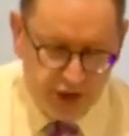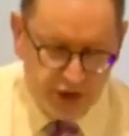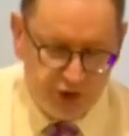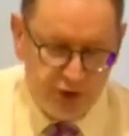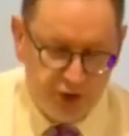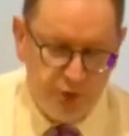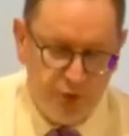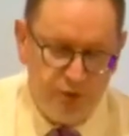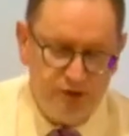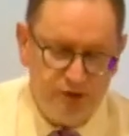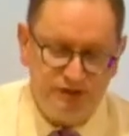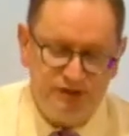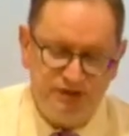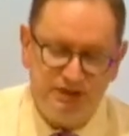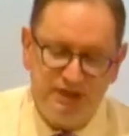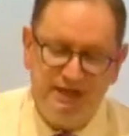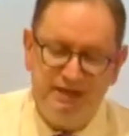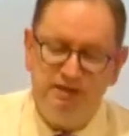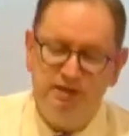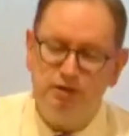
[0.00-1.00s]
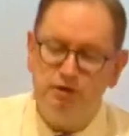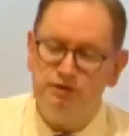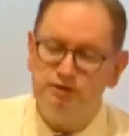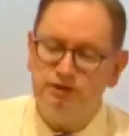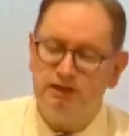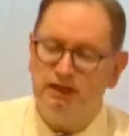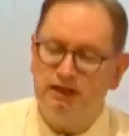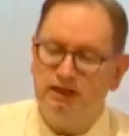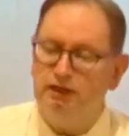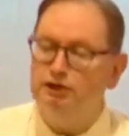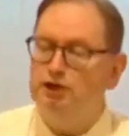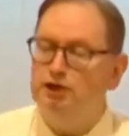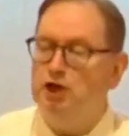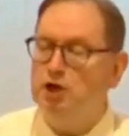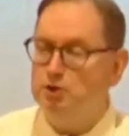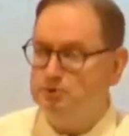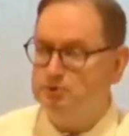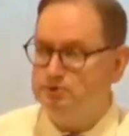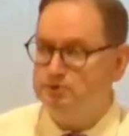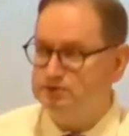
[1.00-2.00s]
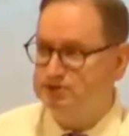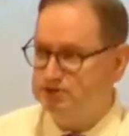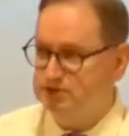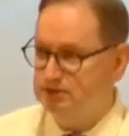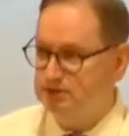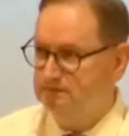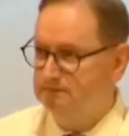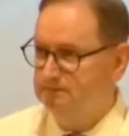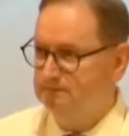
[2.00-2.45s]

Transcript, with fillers: you will see those little notes.